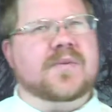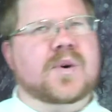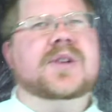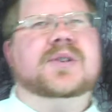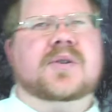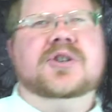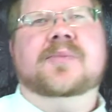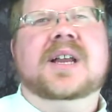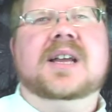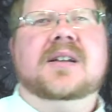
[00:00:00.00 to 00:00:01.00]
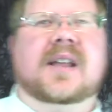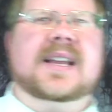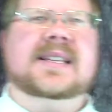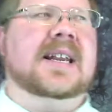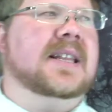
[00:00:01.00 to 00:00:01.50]
your social media, like I
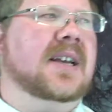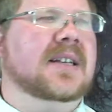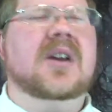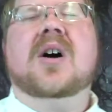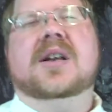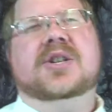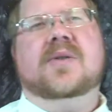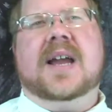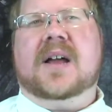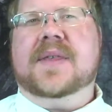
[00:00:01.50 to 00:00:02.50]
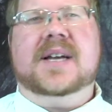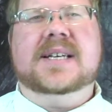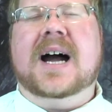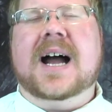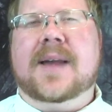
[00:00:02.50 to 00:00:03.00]
said, it doesn't cost you a
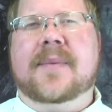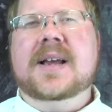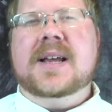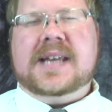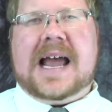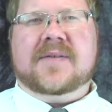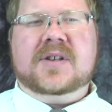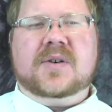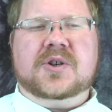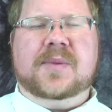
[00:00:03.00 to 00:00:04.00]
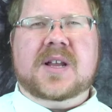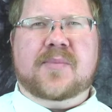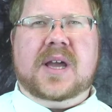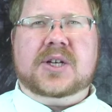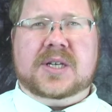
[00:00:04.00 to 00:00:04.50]
dime to have a social media
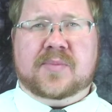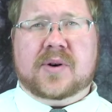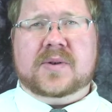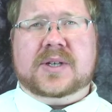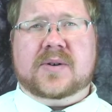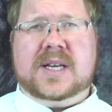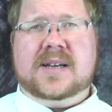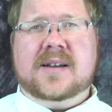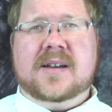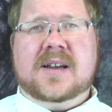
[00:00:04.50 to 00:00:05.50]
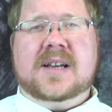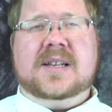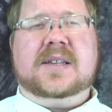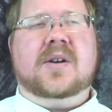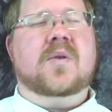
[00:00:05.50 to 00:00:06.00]
page and to post to it.
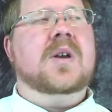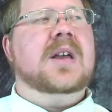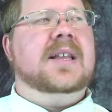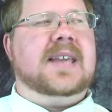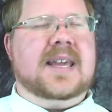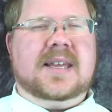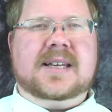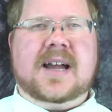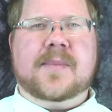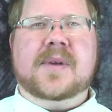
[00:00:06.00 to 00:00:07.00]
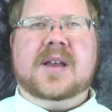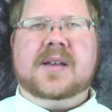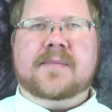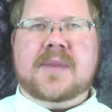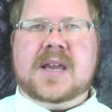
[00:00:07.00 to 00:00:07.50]
So take the time,
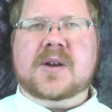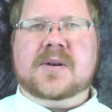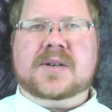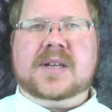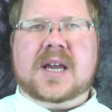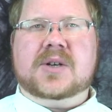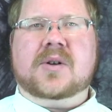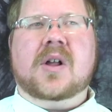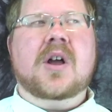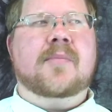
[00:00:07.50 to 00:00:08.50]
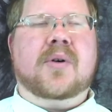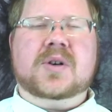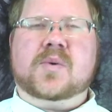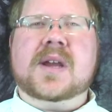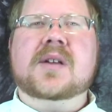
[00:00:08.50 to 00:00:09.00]
make your schedule,
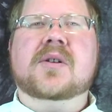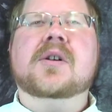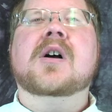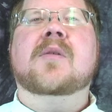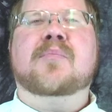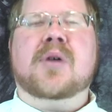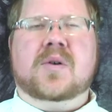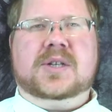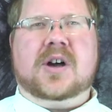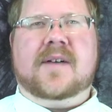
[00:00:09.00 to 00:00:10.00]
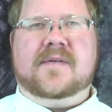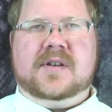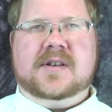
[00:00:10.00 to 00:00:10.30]
post regular, post often,